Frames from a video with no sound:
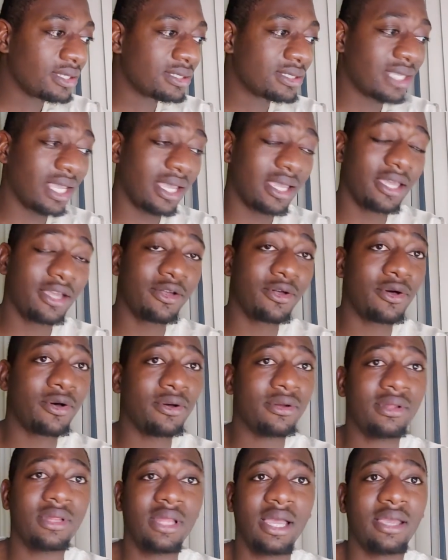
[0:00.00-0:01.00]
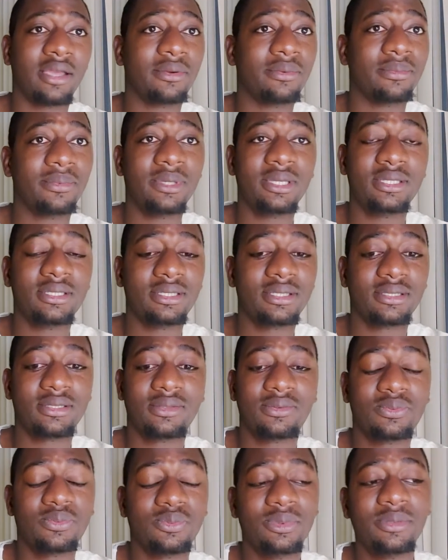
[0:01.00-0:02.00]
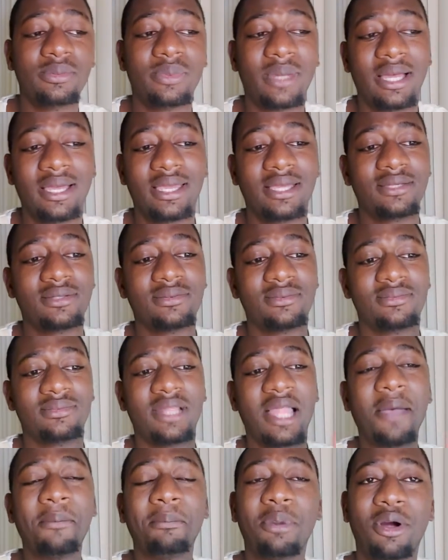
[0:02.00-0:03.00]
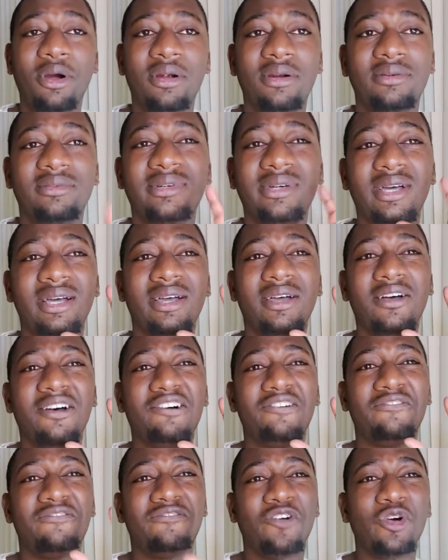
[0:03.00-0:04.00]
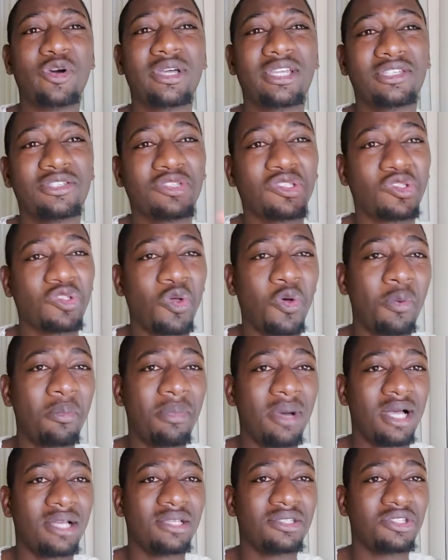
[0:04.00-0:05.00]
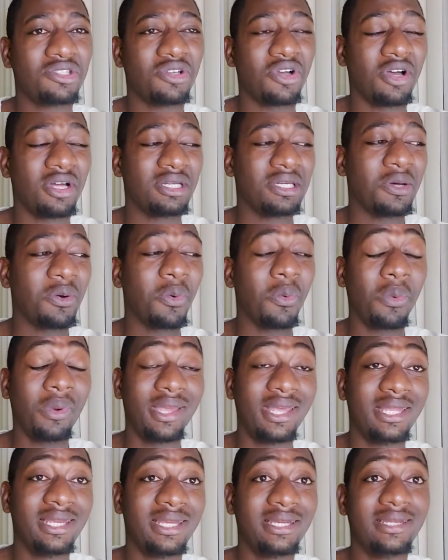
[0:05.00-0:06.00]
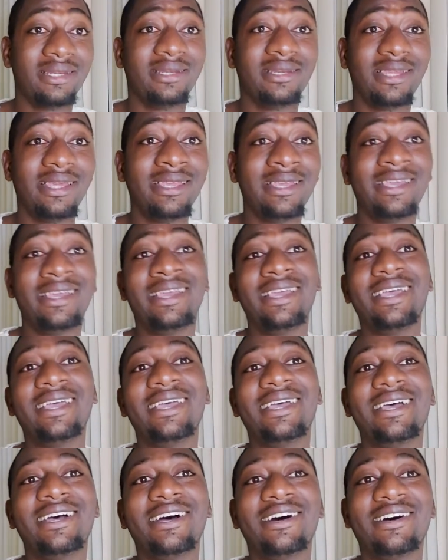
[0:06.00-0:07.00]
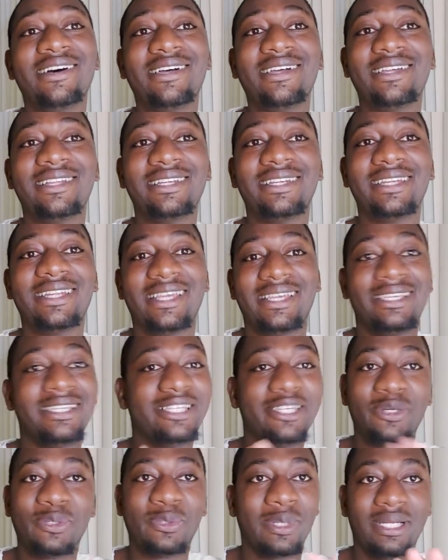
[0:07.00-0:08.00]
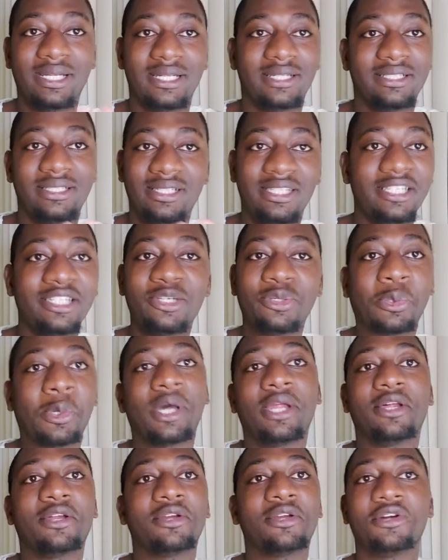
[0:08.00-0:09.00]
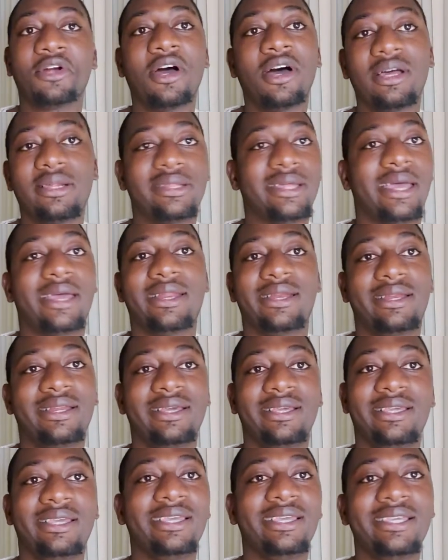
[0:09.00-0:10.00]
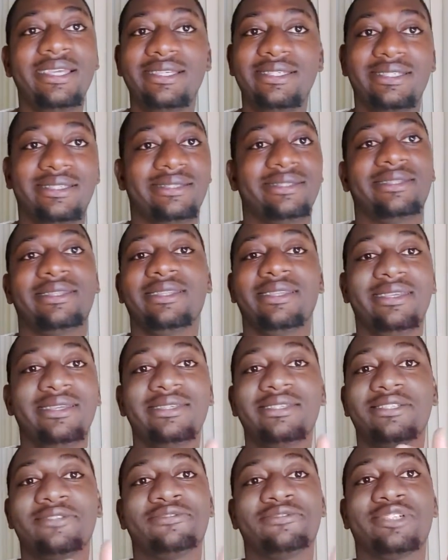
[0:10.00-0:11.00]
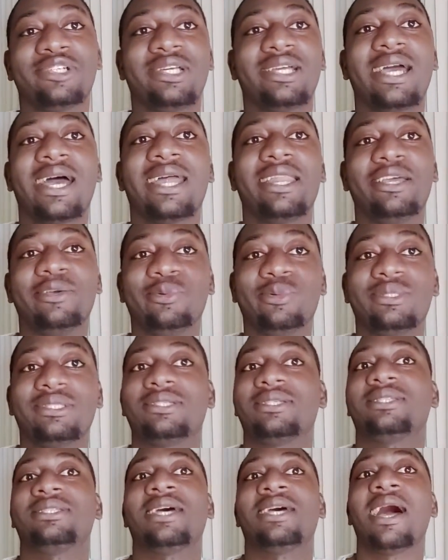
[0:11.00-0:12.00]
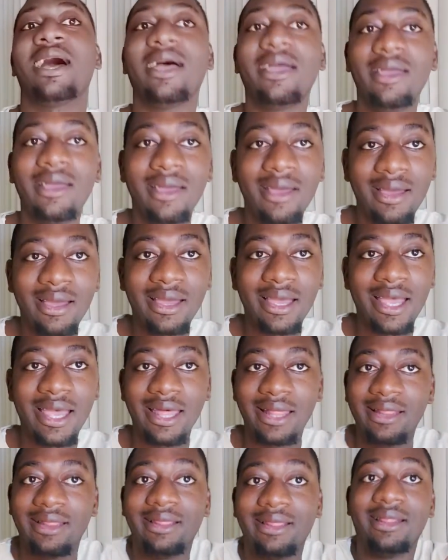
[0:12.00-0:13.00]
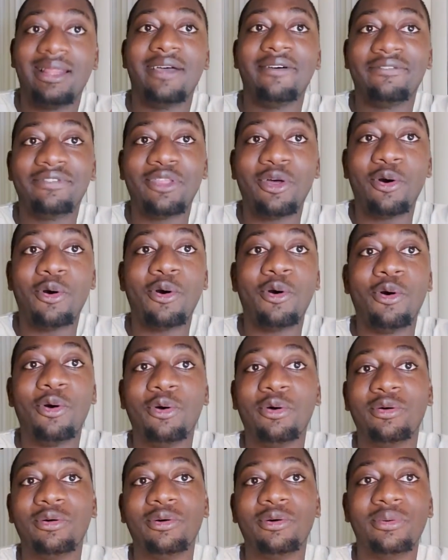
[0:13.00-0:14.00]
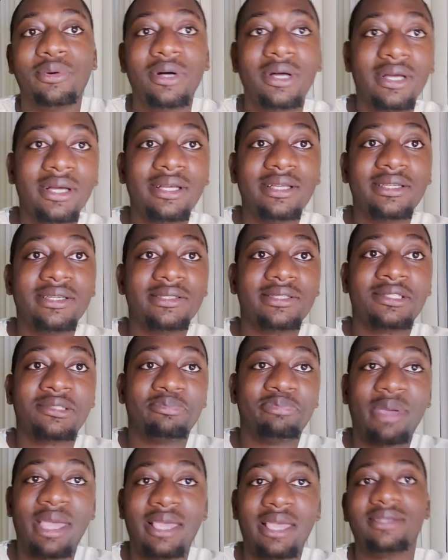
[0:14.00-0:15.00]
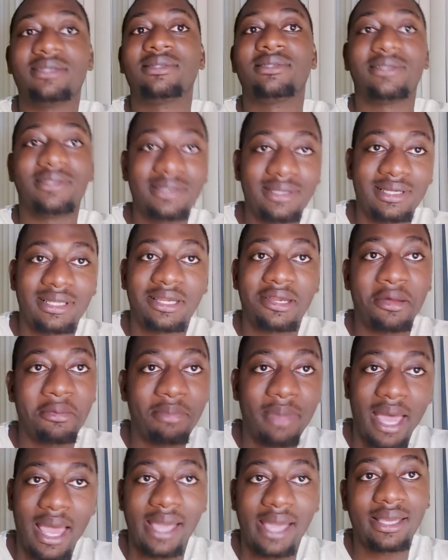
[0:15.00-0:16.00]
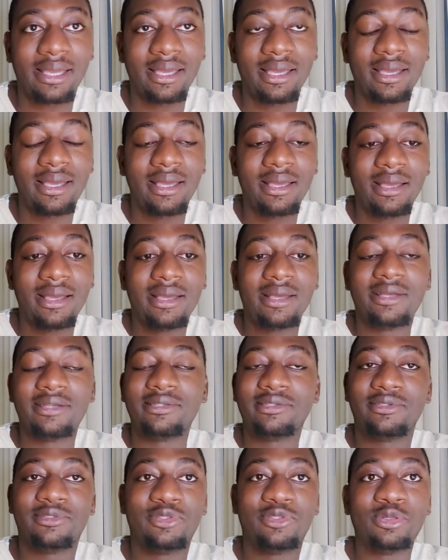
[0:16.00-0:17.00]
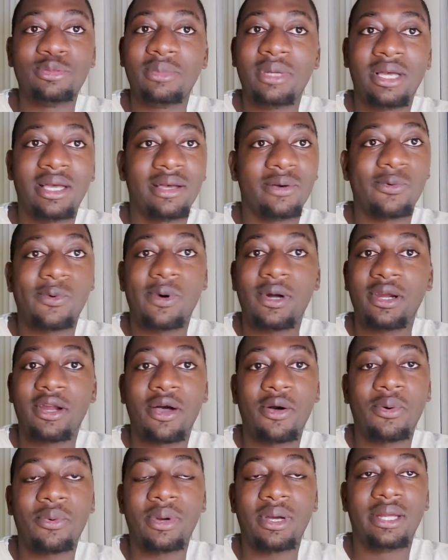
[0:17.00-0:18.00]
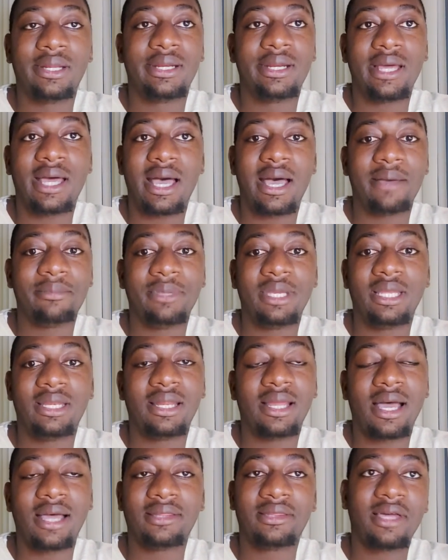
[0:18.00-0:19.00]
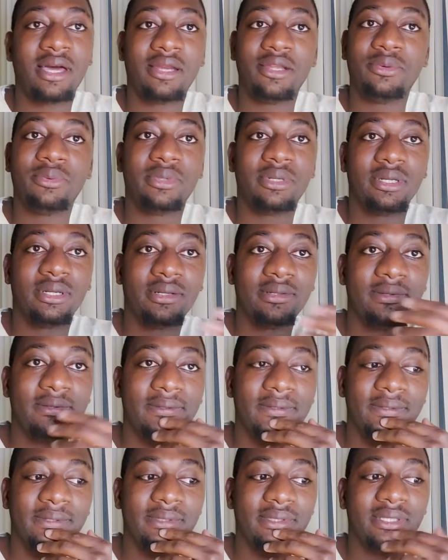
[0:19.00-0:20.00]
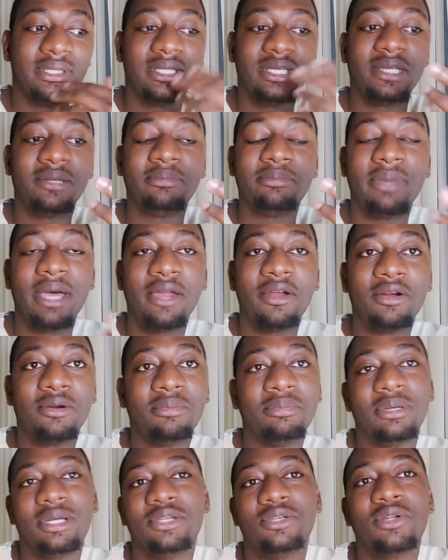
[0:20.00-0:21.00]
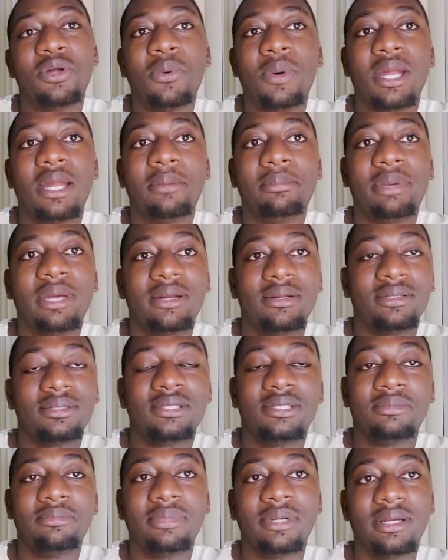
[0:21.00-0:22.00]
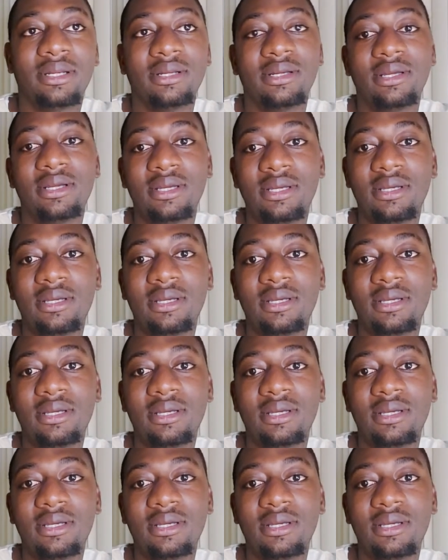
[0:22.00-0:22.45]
Second goal, like I guess Lampard focused so much on the win that he didn't want to draw that. He just forgot it was a tie and left the whole space in the back. Zuma 1-on-1. I mean, I thought he would have did better, but you don't want a penalty. But